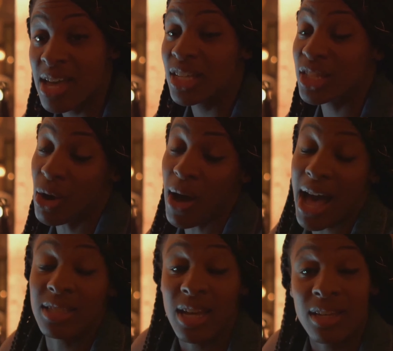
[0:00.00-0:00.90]
So
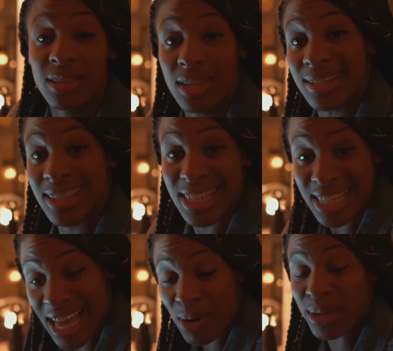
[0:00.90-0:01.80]
I'll tell you this
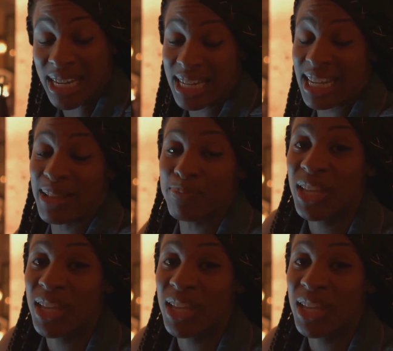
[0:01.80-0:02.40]
is how it ended.